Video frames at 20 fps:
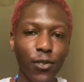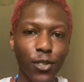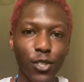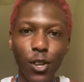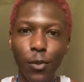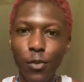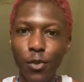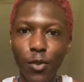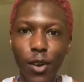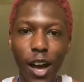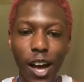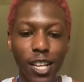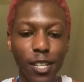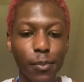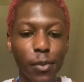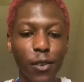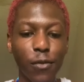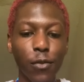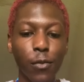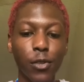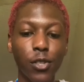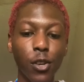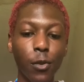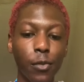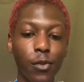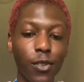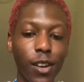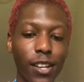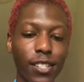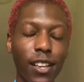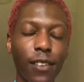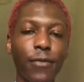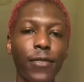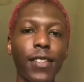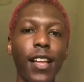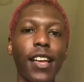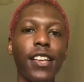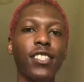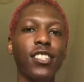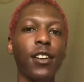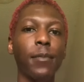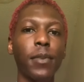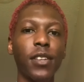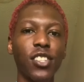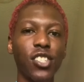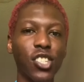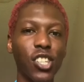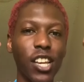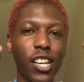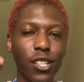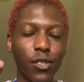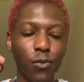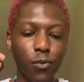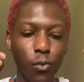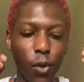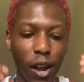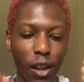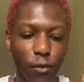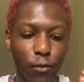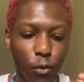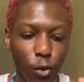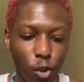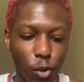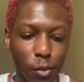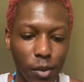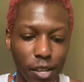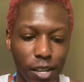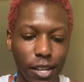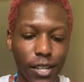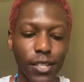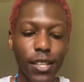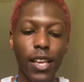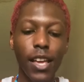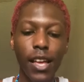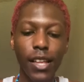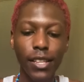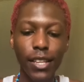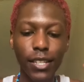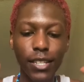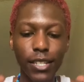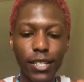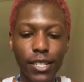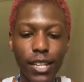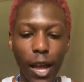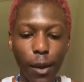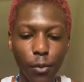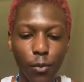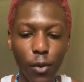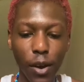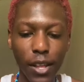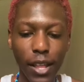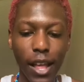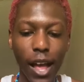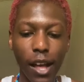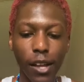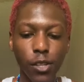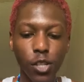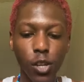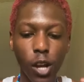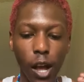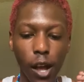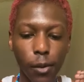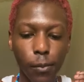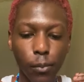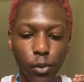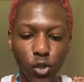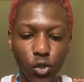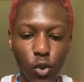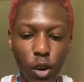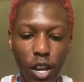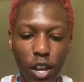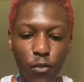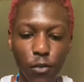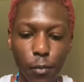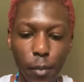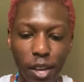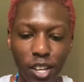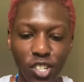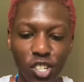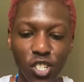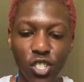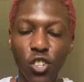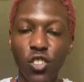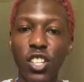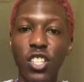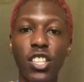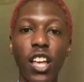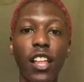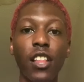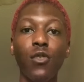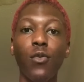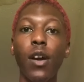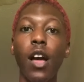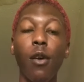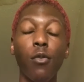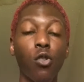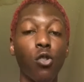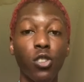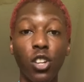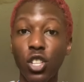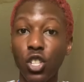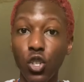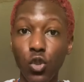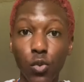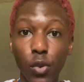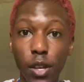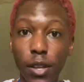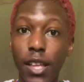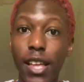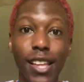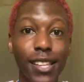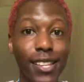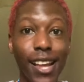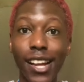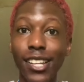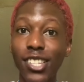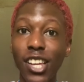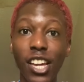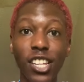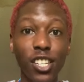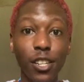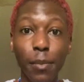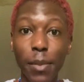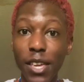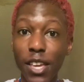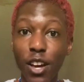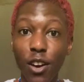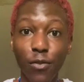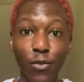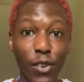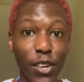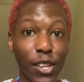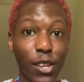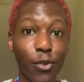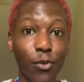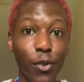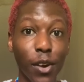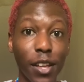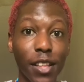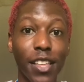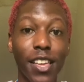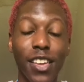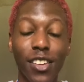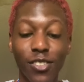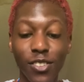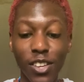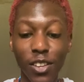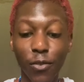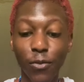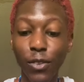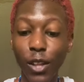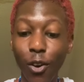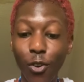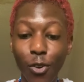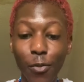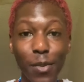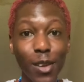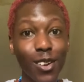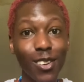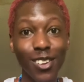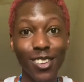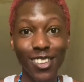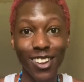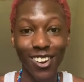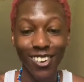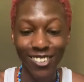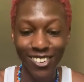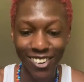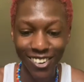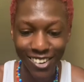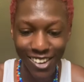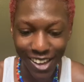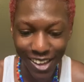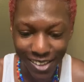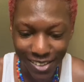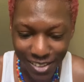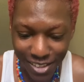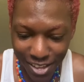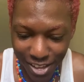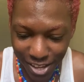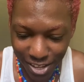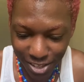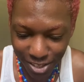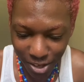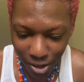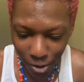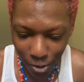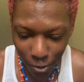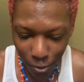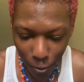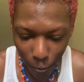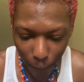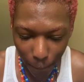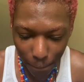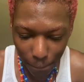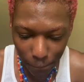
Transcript: with some of you guys, but from some of you guys, I feel like it's going to be just right for you because this is the type of way that I portray information. So this is how the way I'm going to do it, not changing me up for anyone. You either flow with me or you don't. Okay. So